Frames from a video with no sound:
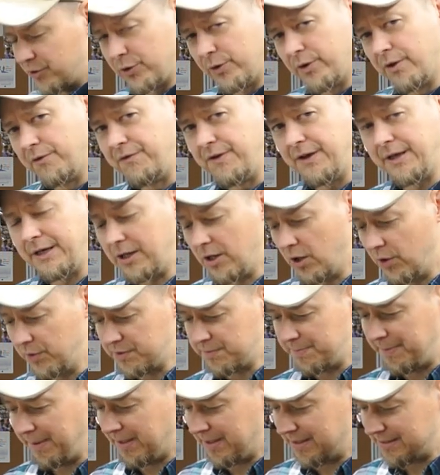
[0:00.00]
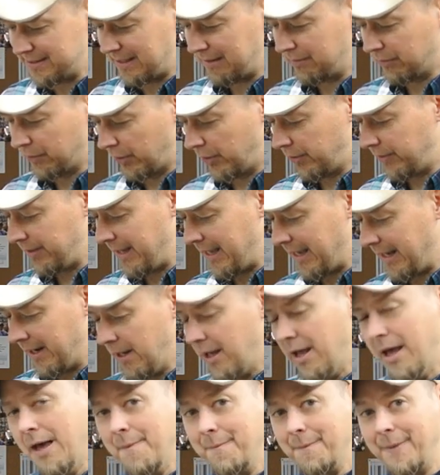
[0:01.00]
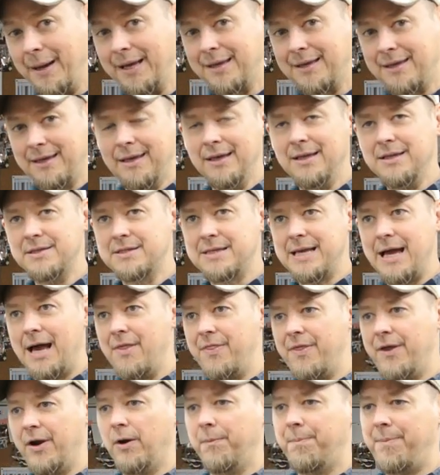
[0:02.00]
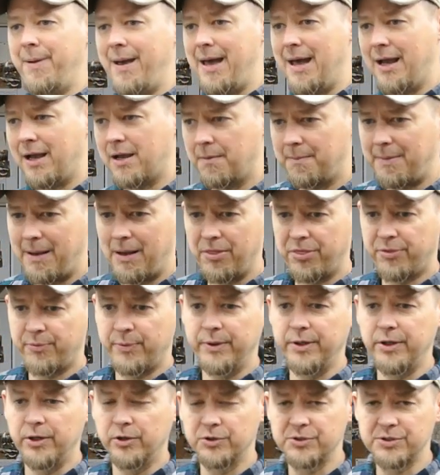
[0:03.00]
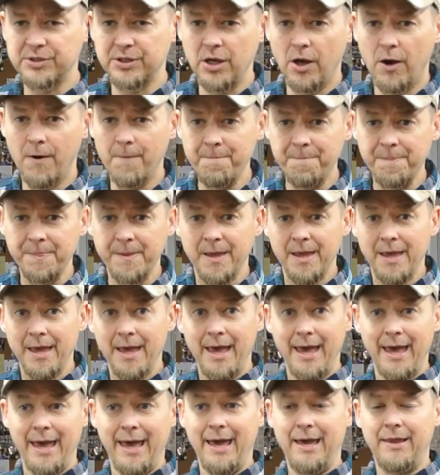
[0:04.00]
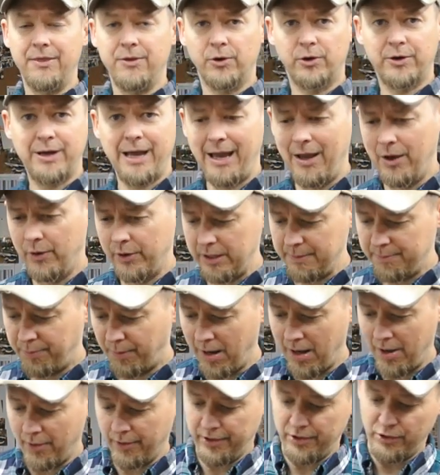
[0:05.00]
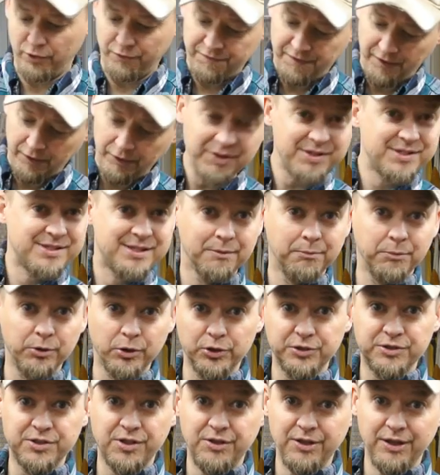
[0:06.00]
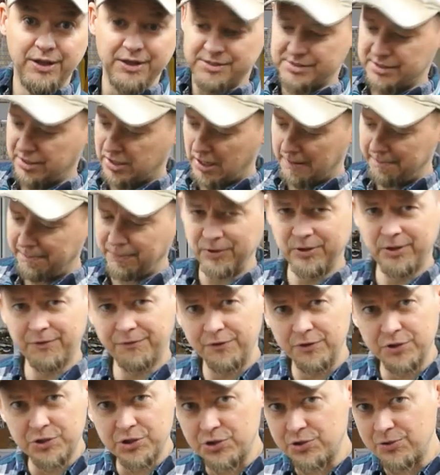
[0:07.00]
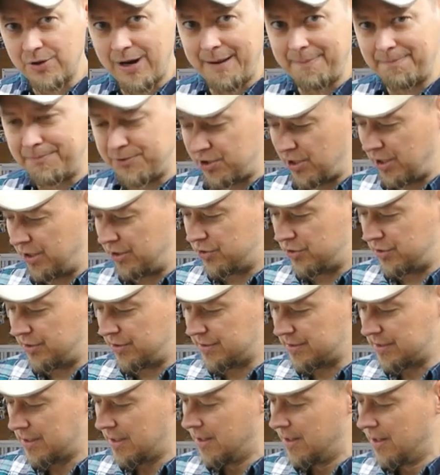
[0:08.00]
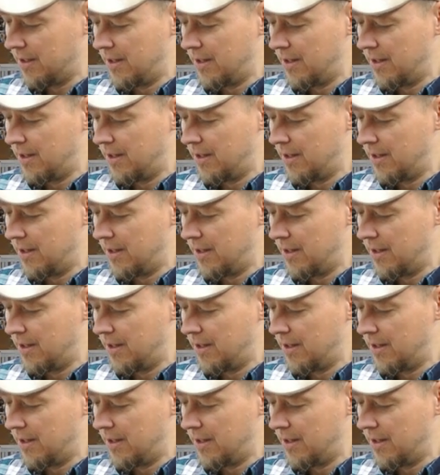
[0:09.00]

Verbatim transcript: do the video is because I learned that my kids got their pack about three years ago, and they're Coyote Brown, and they're very similar to this. A couple of different strap changes,